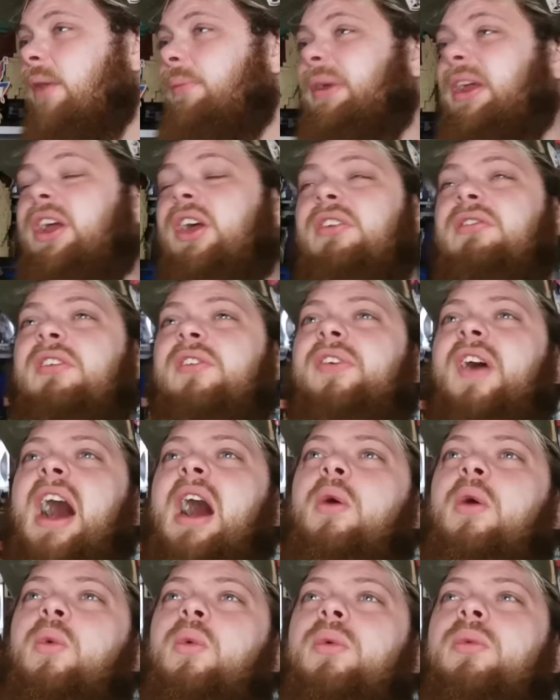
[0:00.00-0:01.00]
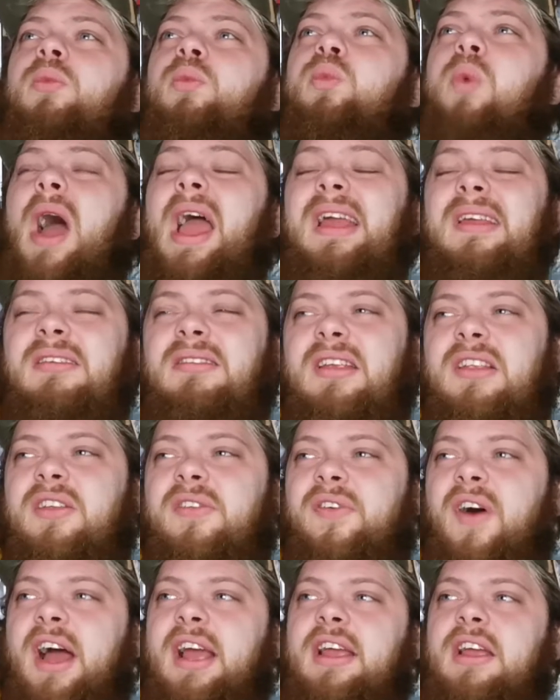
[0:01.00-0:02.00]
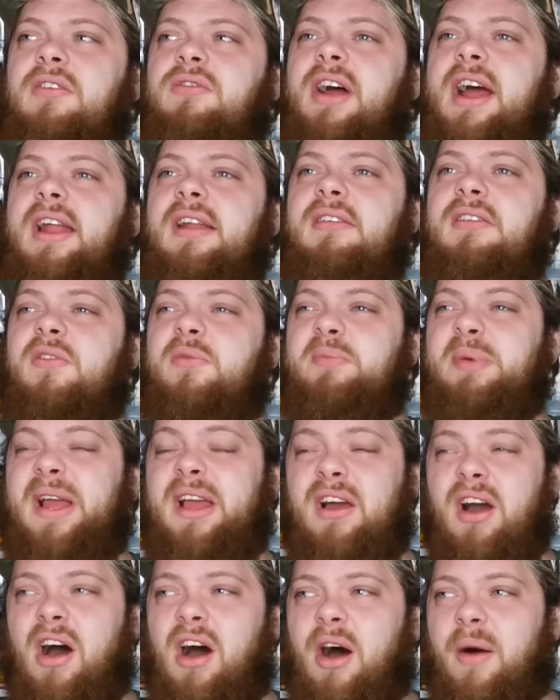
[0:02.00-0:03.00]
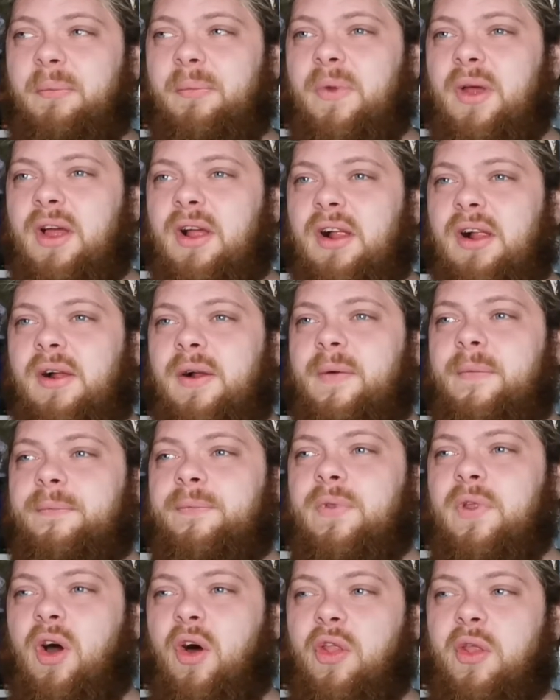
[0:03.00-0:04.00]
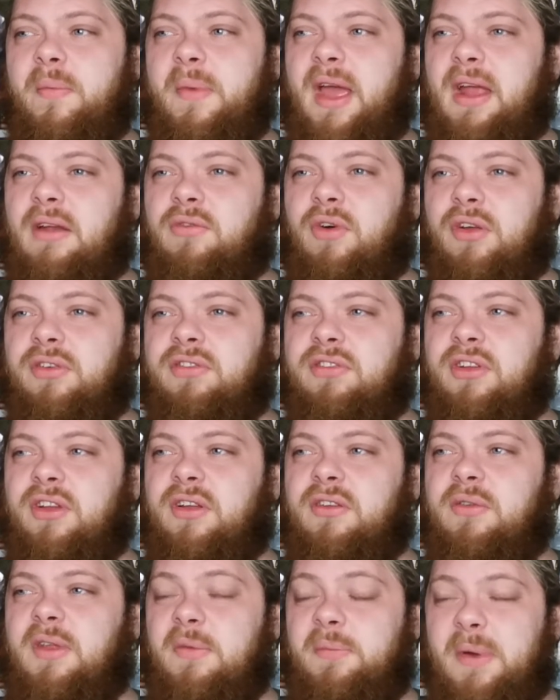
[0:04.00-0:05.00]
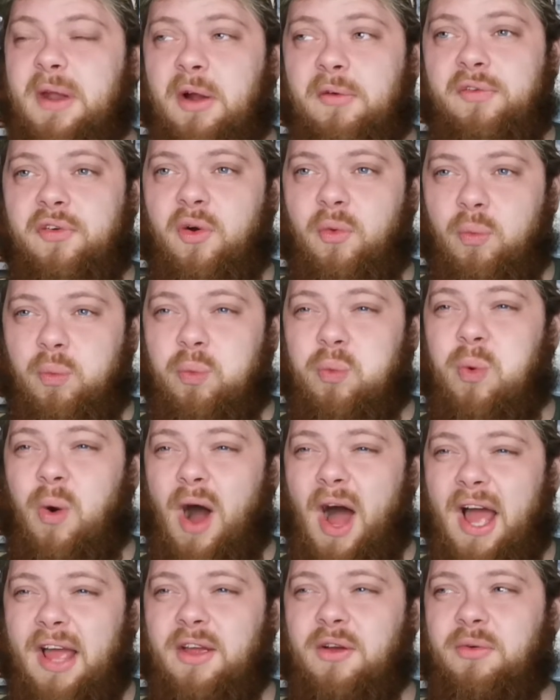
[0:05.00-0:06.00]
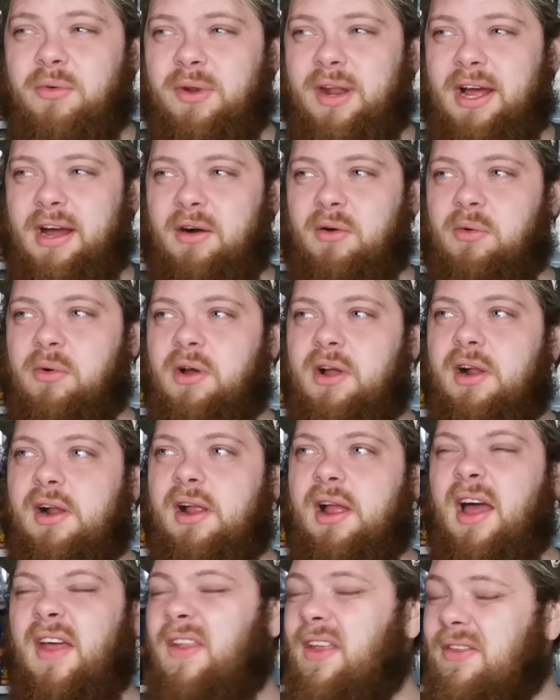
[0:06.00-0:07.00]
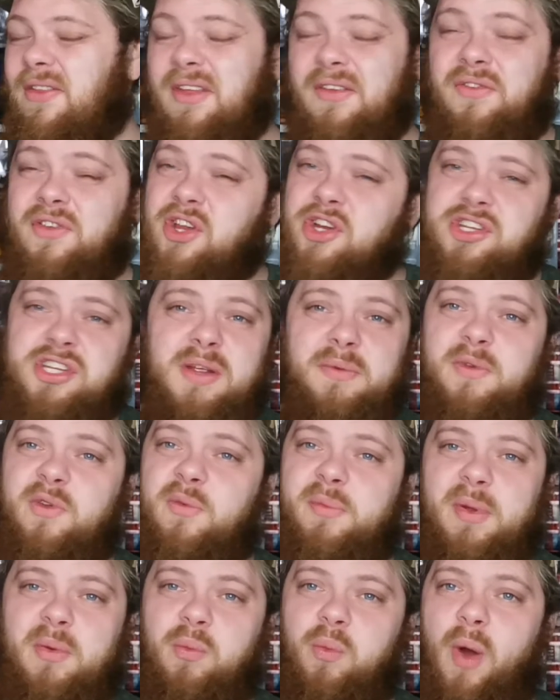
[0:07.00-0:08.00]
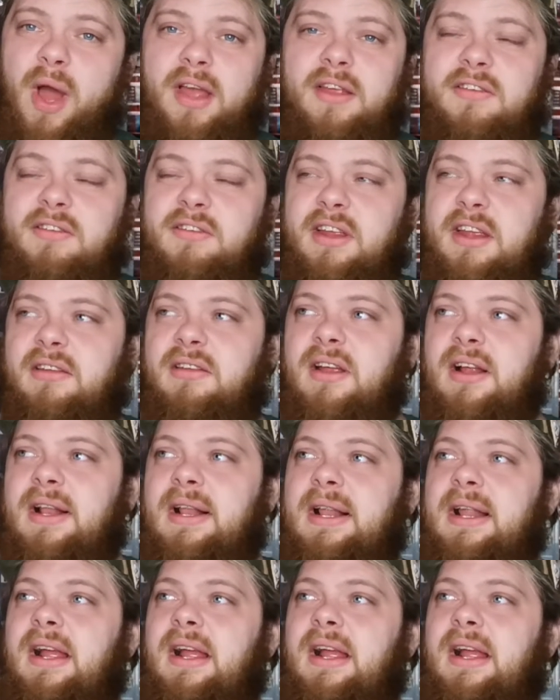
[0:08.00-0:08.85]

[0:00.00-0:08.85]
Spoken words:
because of how wasted the Viking Raiders have become on the main rosters, they've been up for a while now, and they just seem to have been wasted,